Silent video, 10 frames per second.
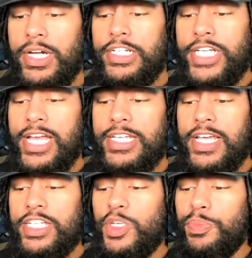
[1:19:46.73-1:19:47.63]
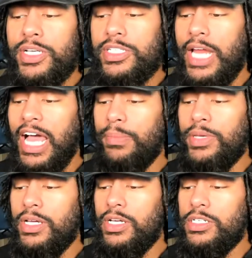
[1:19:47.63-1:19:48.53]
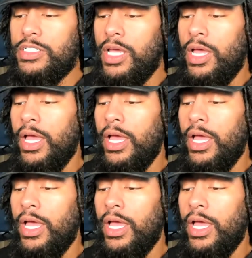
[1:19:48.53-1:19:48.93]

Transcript: Jane said she picked Sly because